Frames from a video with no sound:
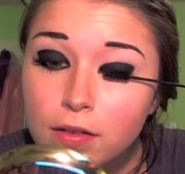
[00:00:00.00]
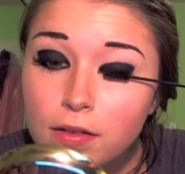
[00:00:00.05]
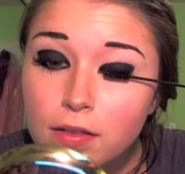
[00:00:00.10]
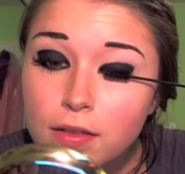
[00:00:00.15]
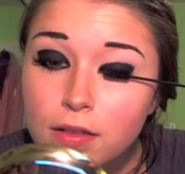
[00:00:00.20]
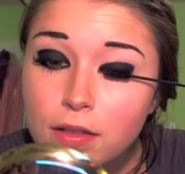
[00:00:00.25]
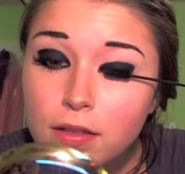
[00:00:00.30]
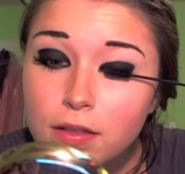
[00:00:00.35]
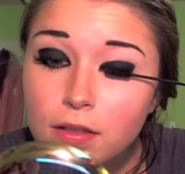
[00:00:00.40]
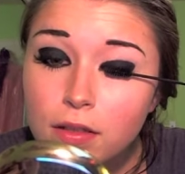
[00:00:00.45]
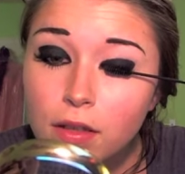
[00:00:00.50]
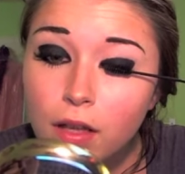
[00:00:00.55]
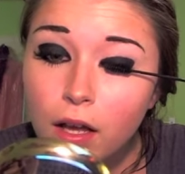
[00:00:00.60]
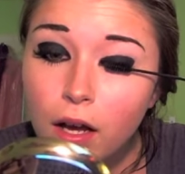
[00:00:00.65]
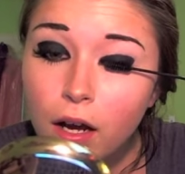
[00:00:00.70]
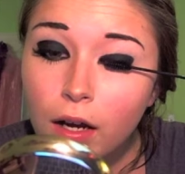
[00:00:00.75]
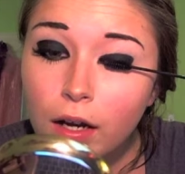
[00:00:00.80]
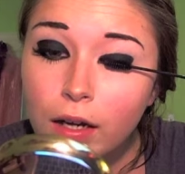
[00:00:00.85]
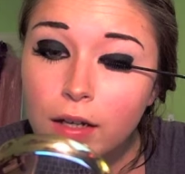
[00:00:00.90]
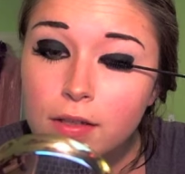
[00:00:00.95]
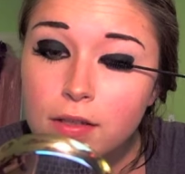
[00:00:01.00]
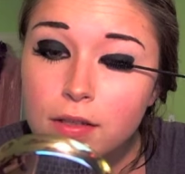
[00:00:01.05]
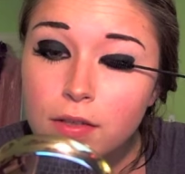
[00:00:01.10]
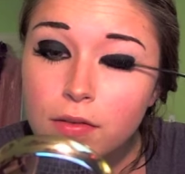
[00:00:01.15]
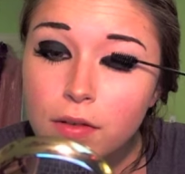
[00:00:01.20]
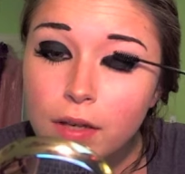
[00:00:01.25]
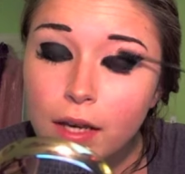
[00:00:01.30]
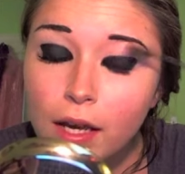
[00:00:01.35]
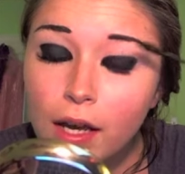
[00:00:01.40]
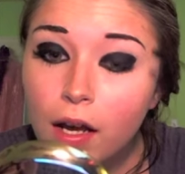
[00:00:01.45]
just as long as
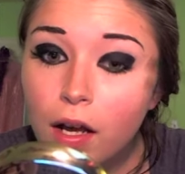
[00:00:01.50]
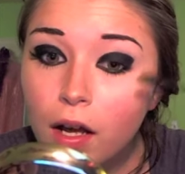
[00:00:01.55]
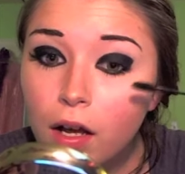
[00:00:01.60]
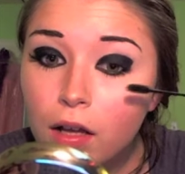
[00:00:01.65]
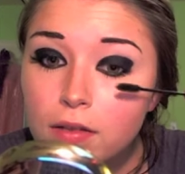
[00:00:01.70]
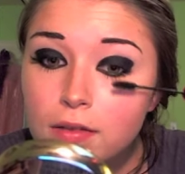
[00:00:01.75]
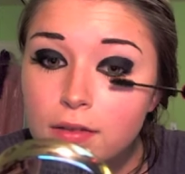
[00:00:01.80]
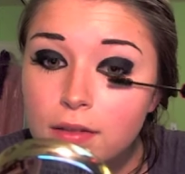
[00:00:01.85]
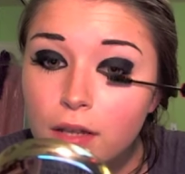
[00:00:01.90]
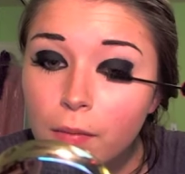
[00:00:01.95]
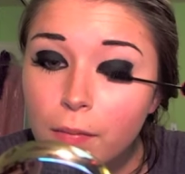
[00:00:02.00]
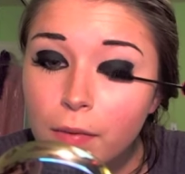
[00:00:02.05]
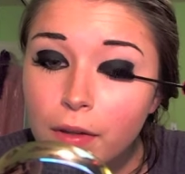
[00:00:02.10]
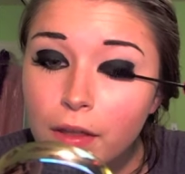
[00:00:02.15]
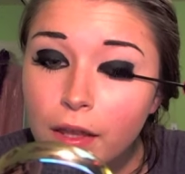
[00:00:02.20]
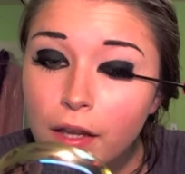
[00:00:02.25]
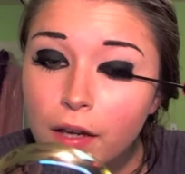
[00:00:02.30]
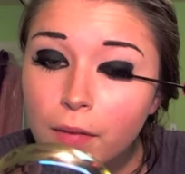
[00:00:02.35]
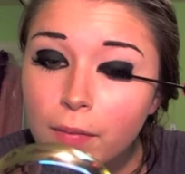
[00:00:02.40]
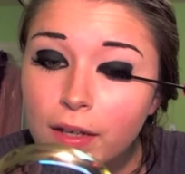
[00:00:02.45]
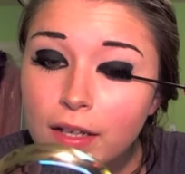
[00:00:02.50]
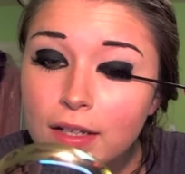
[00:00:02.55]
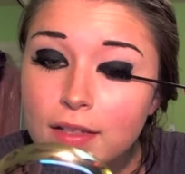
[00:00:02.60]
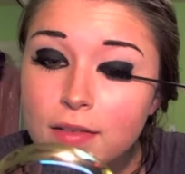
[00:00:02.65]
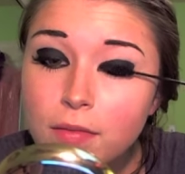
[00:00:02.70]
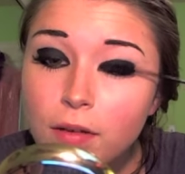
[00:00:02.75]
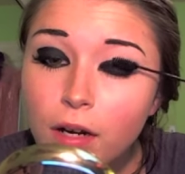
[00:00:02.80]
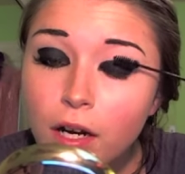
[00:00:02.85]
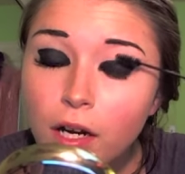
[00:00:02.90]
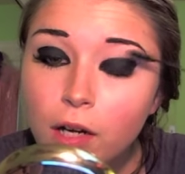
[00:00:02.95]
you get some in there,
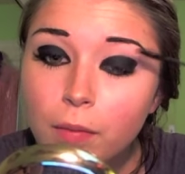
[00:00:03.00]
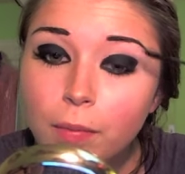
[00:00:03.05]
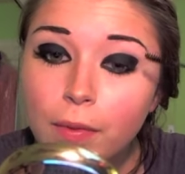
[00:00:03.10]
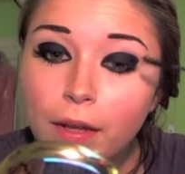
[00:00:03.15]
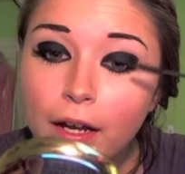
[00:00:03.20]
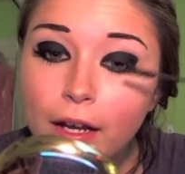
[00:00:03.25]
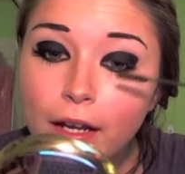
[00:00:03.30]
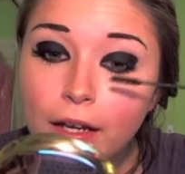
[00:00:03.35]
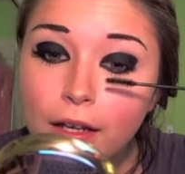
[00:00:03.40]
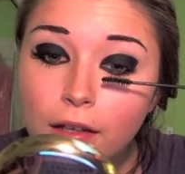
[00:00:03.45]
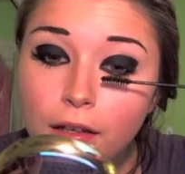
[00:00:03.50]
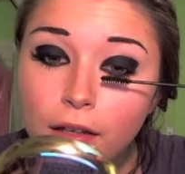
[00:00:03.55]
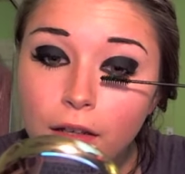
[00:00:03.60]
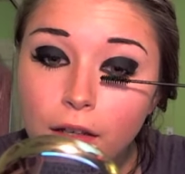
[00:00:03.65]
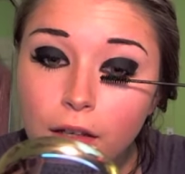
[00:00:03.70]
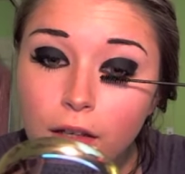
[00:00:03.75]
because we are applying